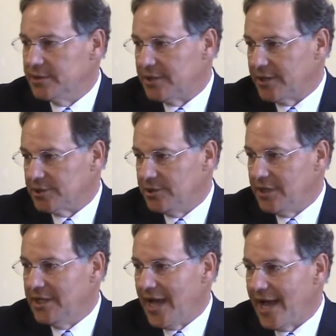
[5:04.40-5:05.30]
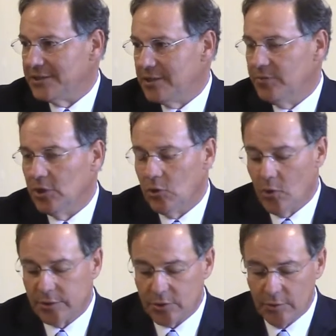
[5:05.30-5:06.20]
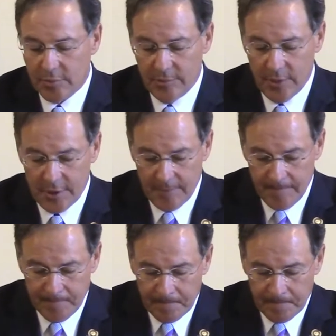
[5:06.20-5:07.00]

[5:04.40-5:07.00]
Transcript: the session. It has to be a long-term commitment.